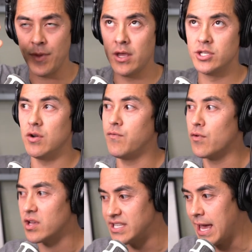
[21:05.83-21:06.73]
So for
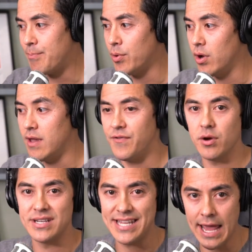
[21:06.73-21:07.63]
example, if
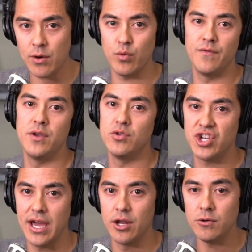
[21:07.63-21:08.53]
you're a tech review
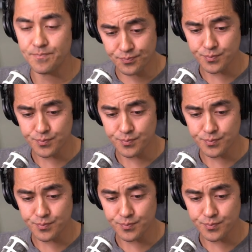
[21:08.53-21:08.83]
channel